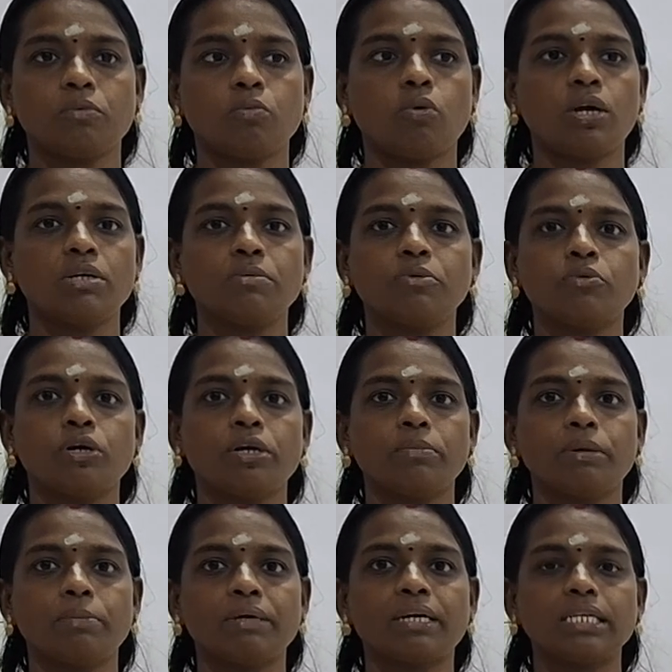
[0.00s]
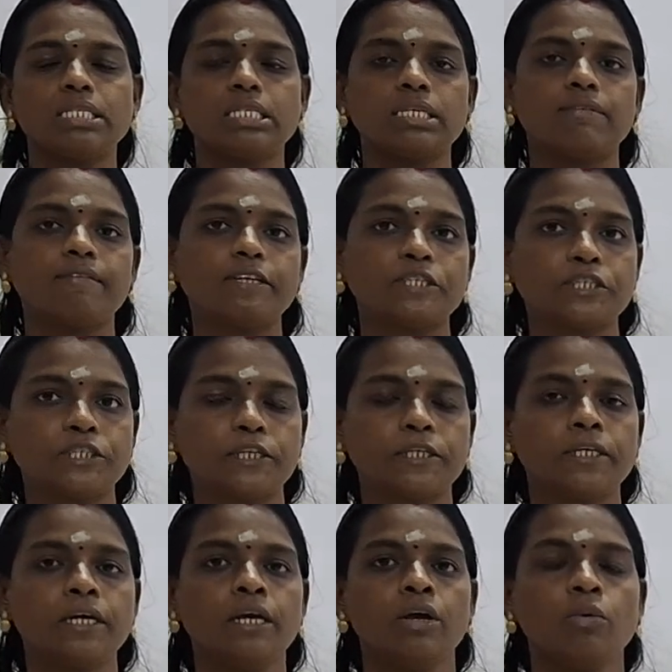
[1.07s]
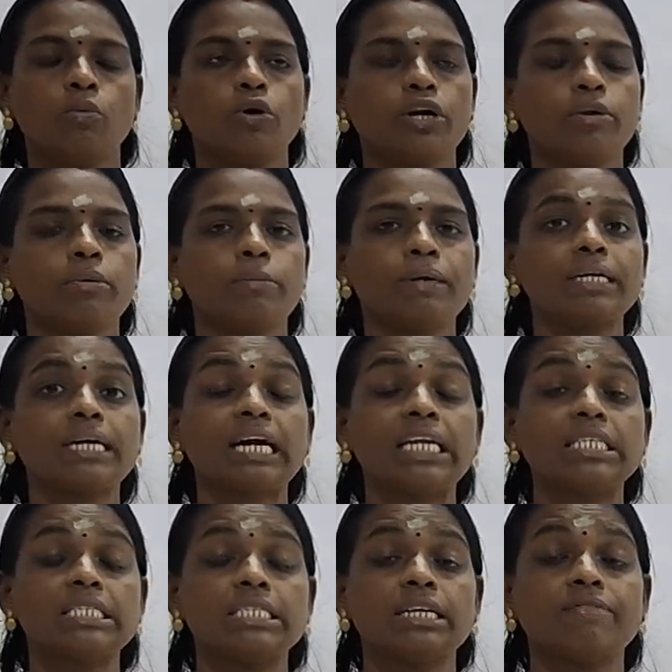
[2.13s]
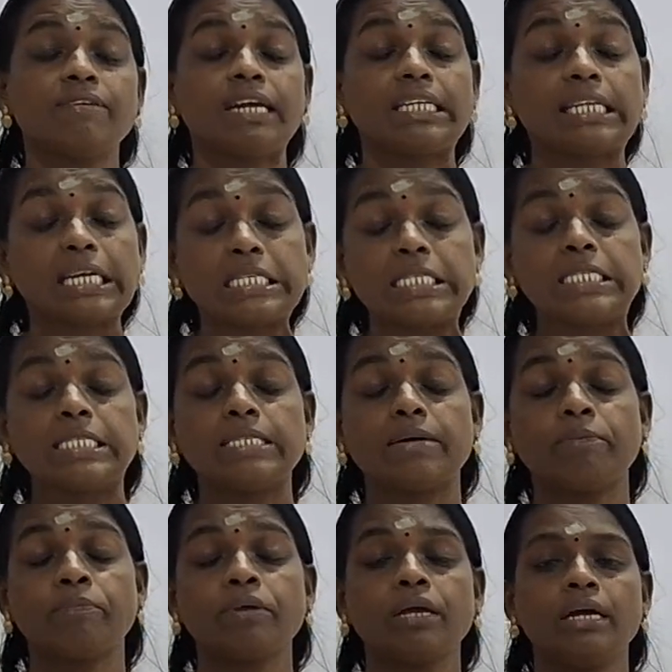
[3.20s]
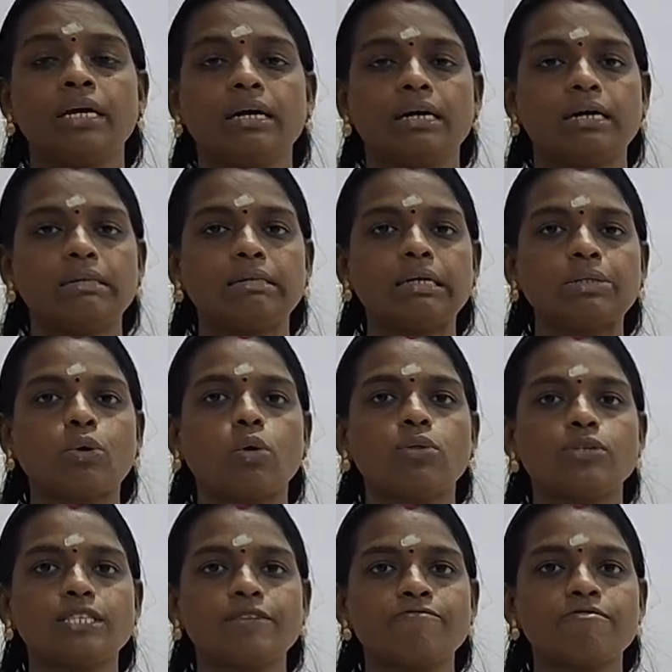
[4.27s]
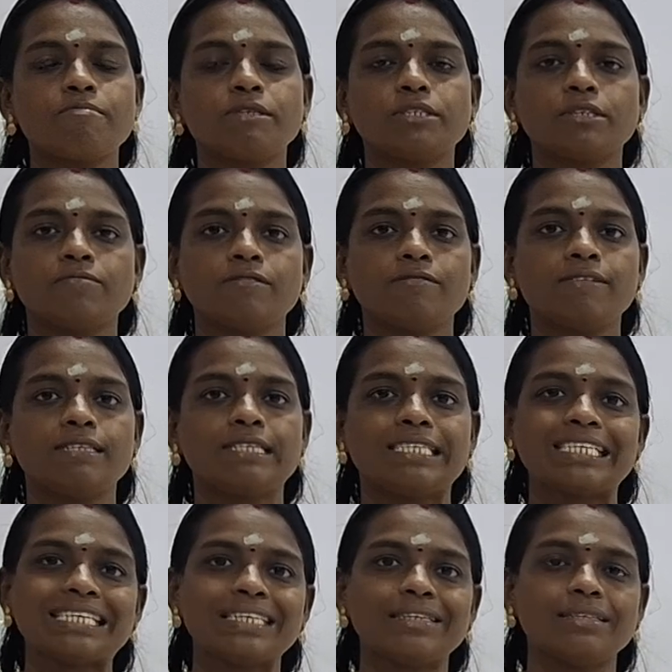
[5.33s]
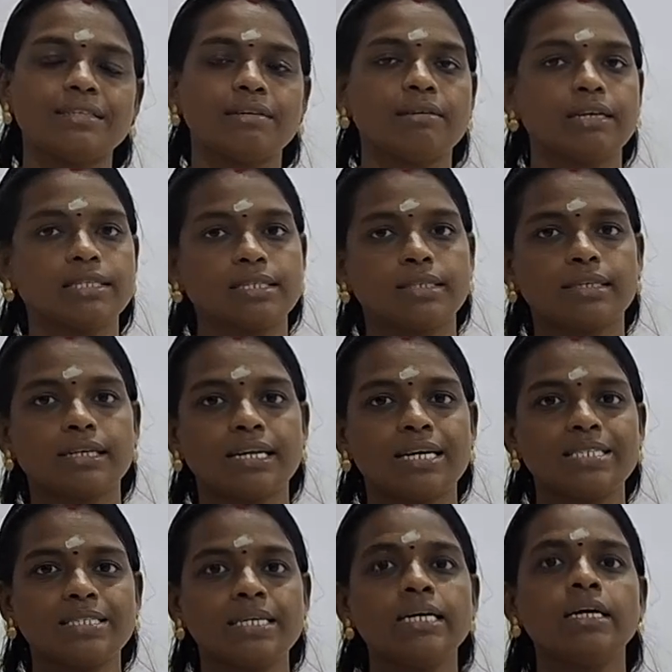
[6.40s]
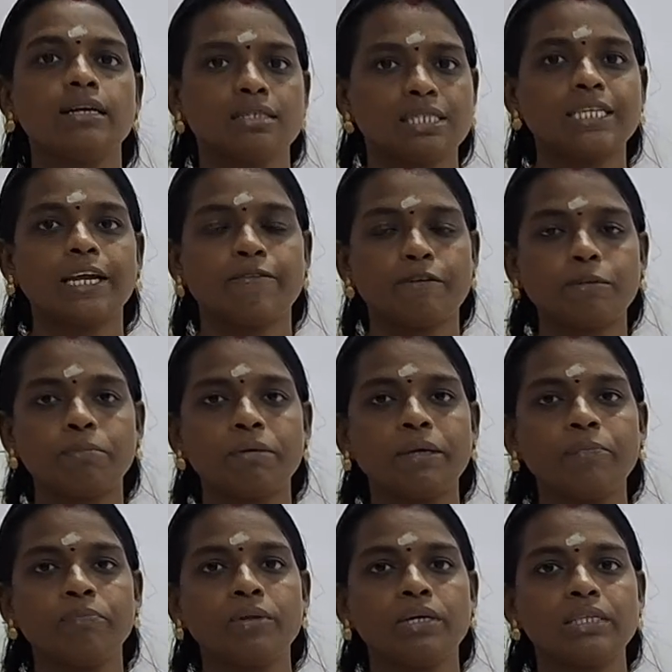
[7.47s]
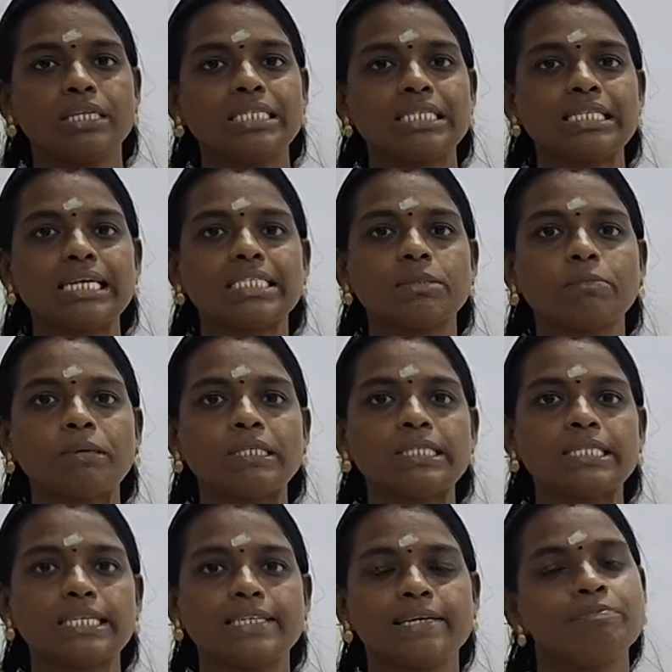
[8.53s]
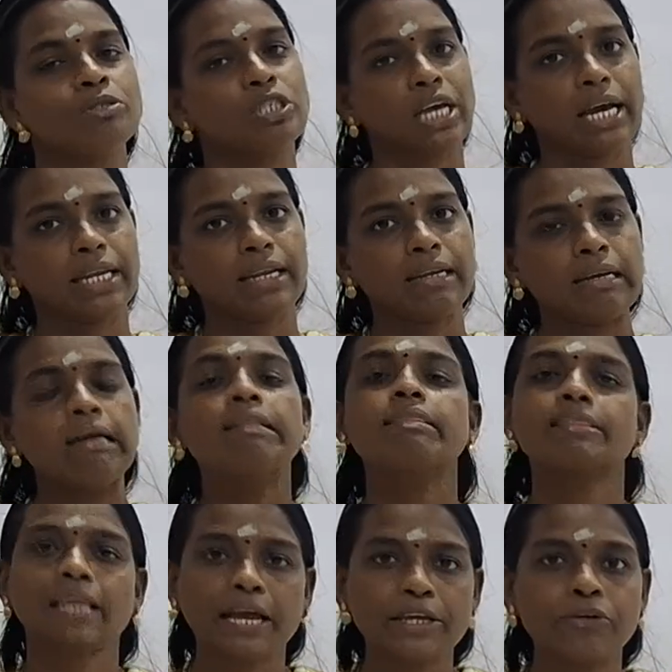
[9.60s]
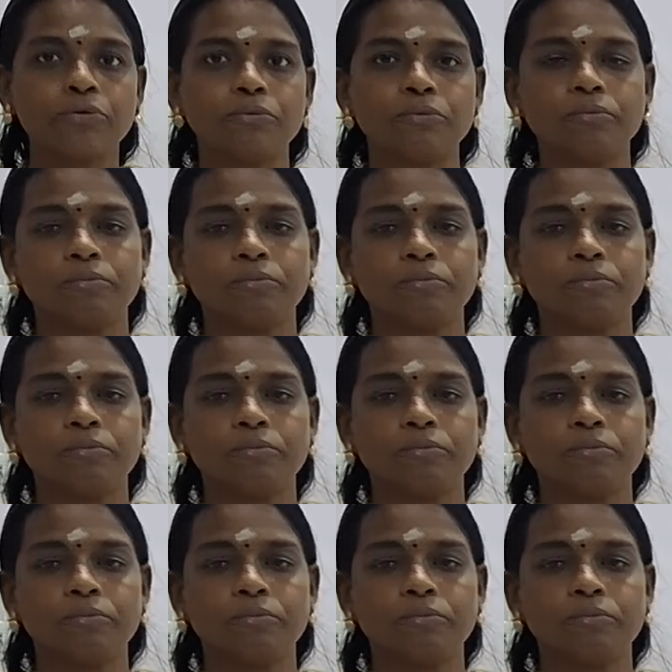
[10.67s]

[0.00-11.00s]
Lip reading: What do you mean conservation? What do you mean conservatism? That all this information we will see in the next class. Stay with me. This is SPCM channel. Thank you.